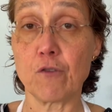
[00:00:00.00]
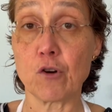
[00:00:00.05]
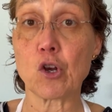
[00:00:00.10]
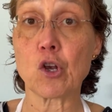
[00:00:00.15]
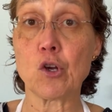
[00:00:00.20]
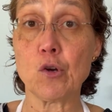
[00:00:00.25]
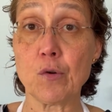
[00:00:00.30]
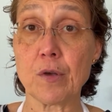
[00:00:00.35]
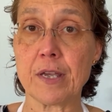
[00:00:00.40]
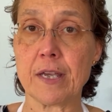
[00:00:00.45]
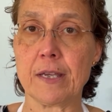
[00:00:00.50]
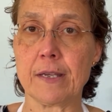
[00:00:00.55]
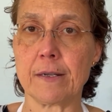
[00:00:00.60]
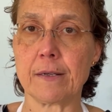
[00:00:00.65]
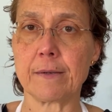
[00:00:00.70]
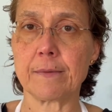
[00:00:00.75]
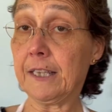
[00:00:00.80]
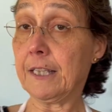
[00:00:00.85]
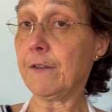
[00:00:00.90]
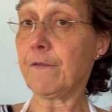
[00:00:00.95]
for cooking.
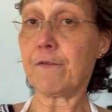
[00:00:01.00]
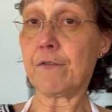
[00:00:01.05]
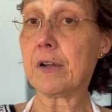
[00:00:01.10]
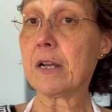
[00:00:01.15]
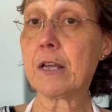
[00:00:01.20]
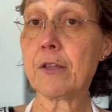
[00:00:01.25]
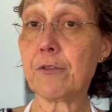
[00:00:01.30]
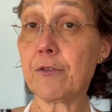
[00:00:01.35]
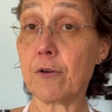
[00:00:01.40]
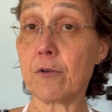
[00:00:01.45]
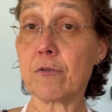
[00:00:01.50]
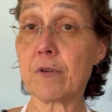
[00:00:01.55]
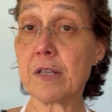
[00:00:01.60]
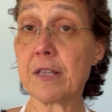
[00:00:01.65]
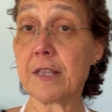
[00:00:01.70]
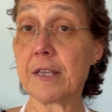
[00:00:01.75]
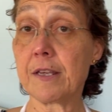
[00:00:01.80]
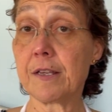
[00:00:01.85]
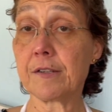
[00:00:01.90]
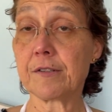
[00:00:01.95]
Different
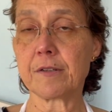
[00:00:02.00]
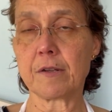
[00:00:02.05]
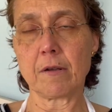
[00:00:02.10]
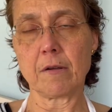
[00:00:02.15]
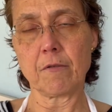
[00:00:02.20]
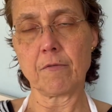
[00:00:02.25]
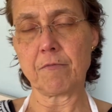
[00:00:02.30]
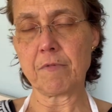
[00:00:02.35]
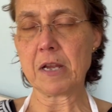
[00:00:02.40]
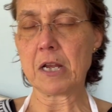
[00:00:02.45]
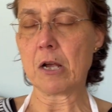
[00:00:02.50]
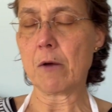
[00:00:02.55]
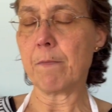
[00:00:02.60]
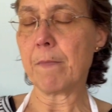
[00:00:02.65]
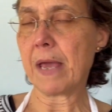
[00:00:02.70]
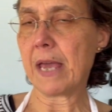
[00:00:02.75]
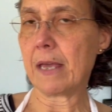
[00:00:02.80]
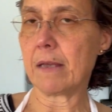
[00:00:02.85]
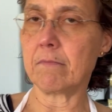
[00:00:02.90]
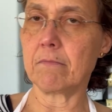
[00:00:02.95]
authorities
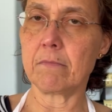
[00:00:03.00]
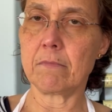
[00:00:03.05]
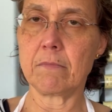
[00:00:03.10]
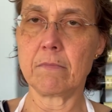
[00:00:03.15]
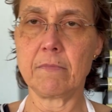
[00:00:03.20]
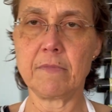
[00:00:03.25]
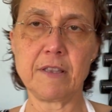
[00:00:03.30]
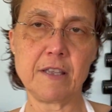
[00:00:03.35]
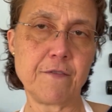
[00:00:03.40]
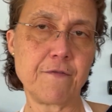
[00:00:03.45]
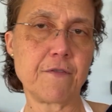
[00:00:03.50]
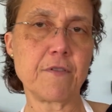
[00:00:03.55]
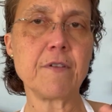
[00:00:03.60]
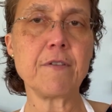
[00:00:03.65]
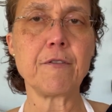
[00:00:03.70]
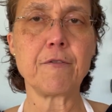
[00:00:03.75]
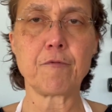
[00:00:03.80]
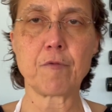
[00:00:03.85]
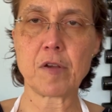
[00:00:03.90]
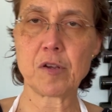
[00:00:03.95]
recommend
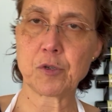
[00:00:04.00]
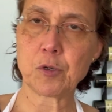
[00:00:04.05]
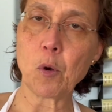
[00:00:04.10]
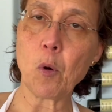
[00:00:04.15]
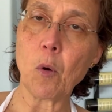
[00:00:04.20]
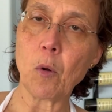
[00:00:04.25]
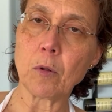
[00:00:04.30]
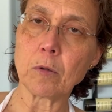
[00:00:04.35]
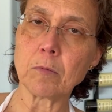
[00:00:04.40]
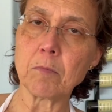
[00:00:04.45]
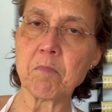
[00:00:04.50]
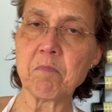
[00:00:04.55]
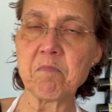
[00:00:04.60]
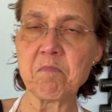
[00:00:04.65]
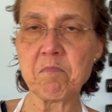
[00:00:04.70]
different threshold,